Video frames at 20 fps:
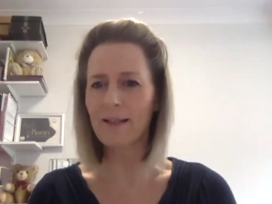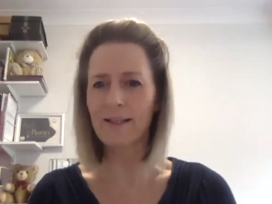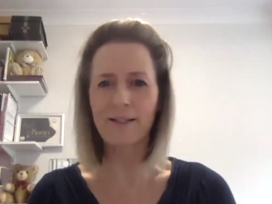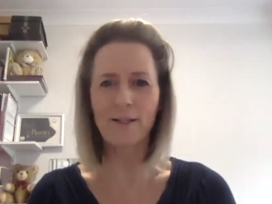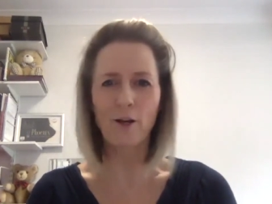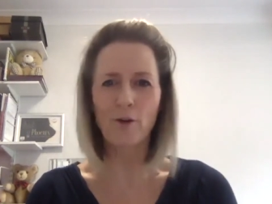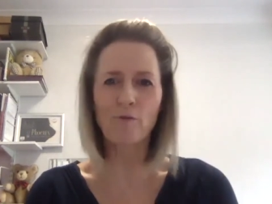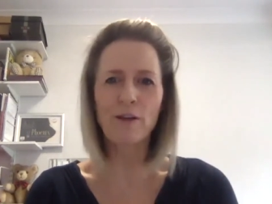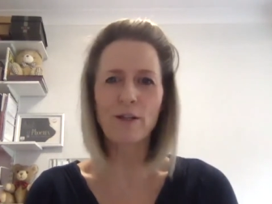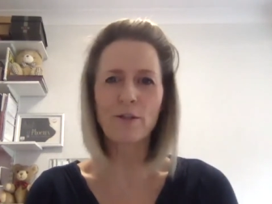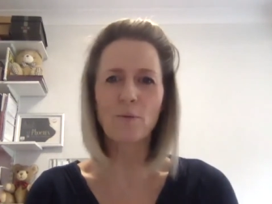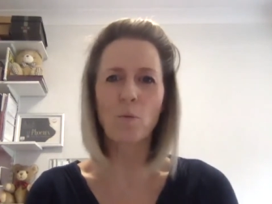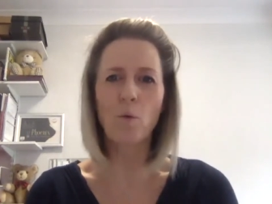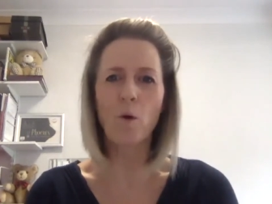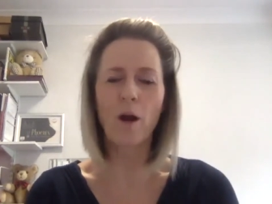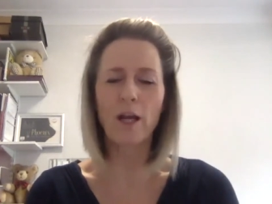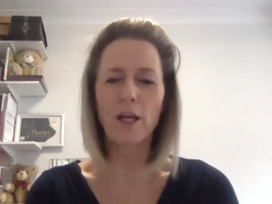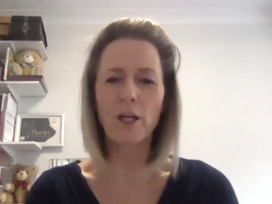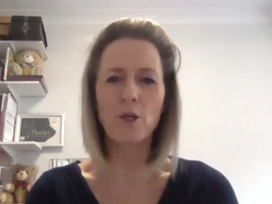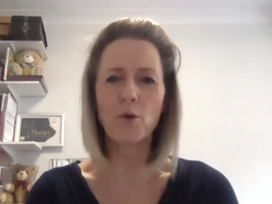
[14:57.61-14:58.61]
There's no reason
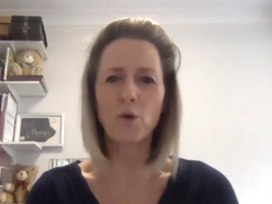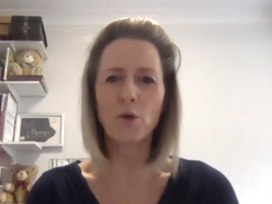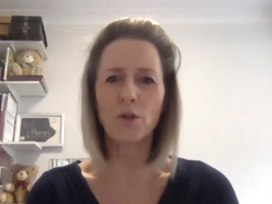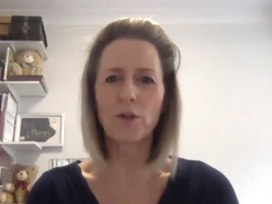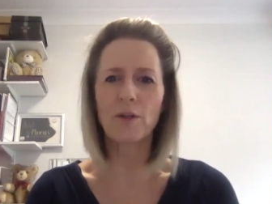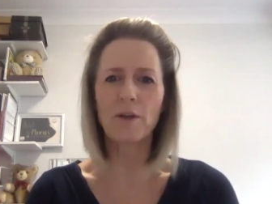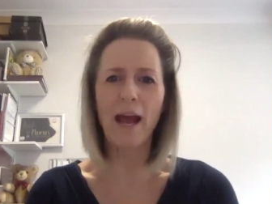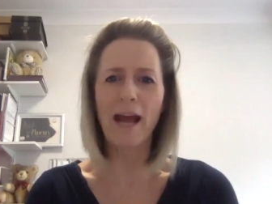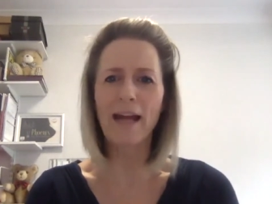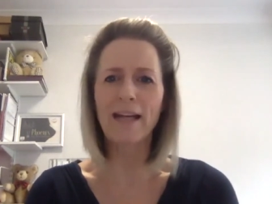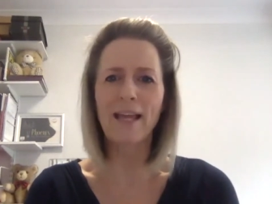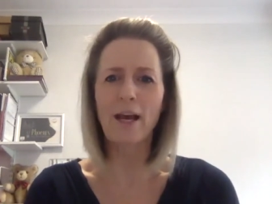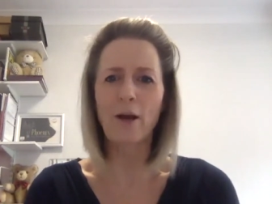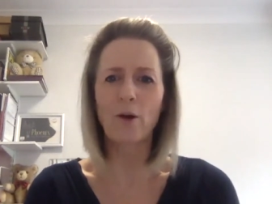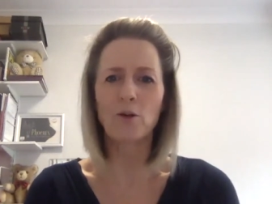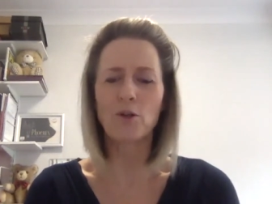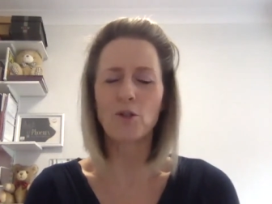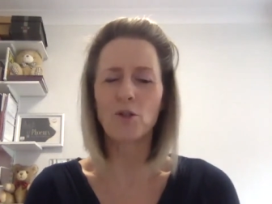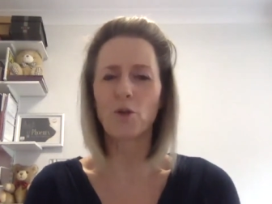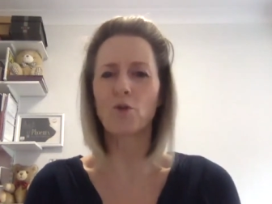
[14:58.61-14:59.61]
why you couldn't add that
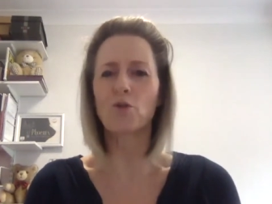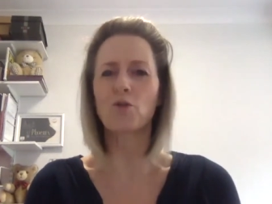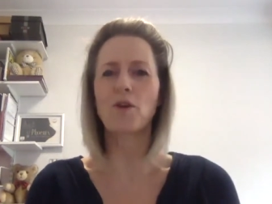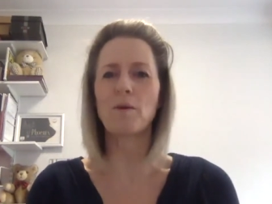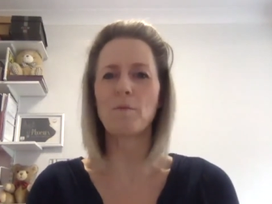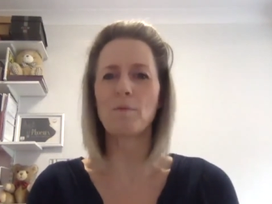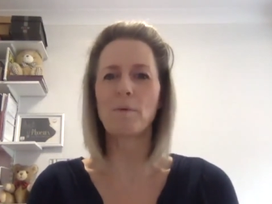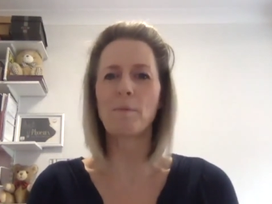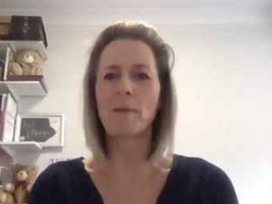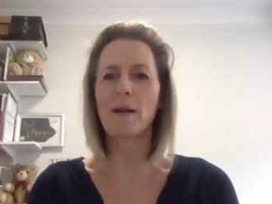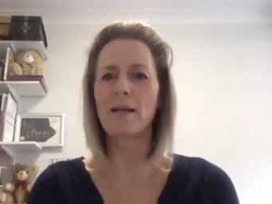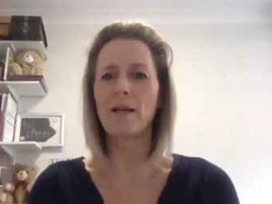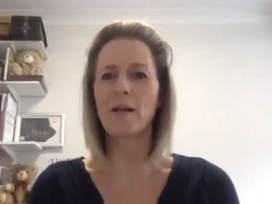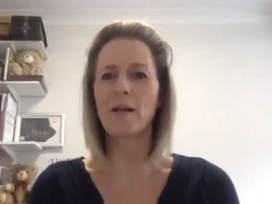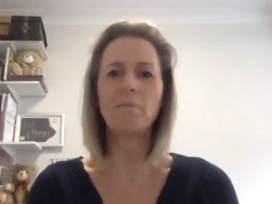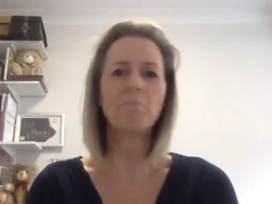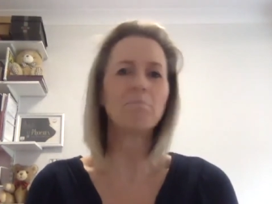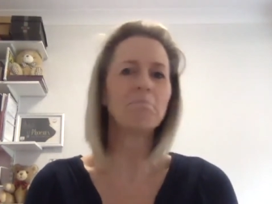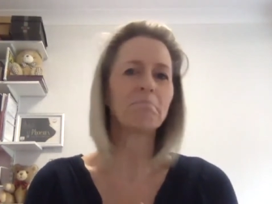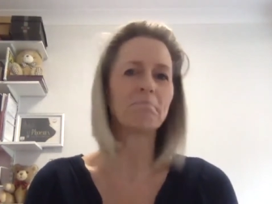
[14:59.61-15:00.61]
onto your treatment
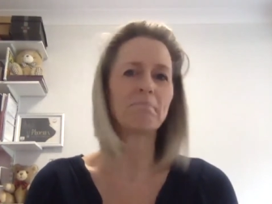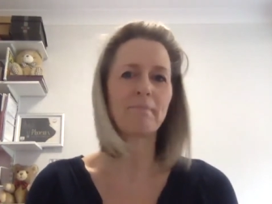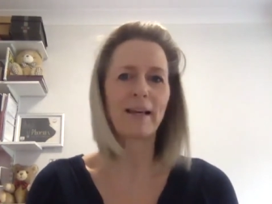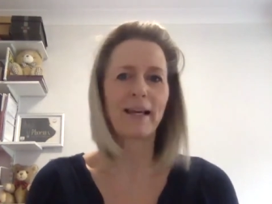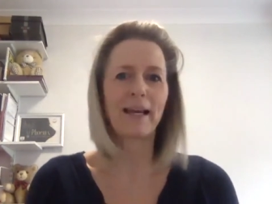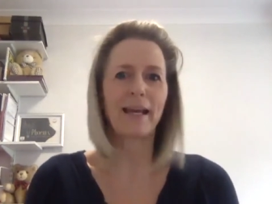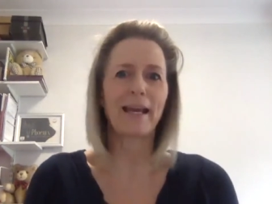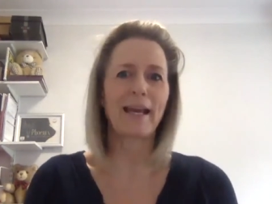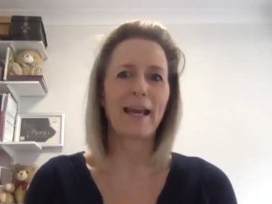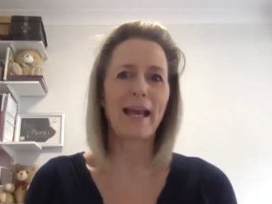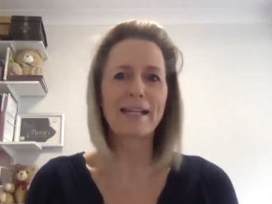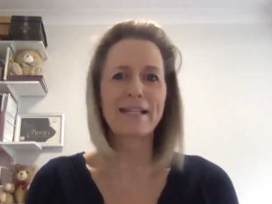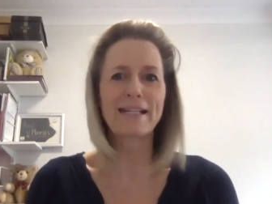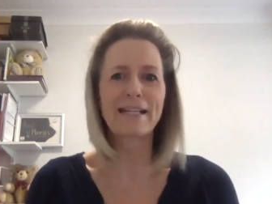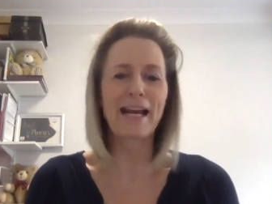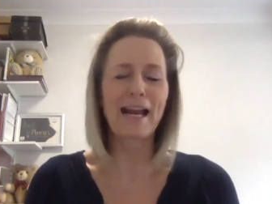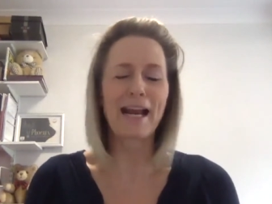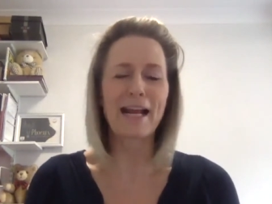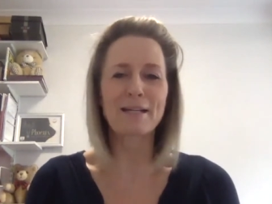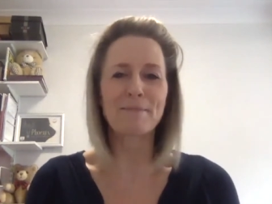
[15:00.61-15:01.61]
menu, get an
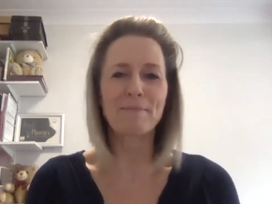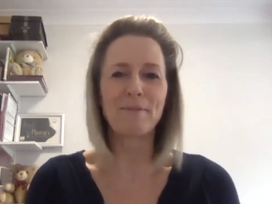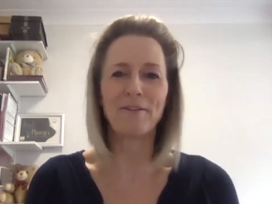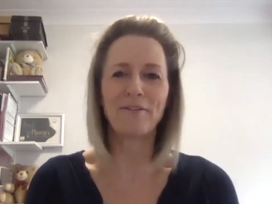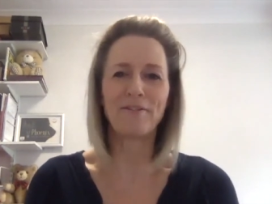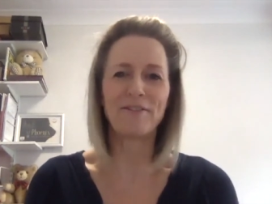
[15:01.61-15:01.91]
anatomy and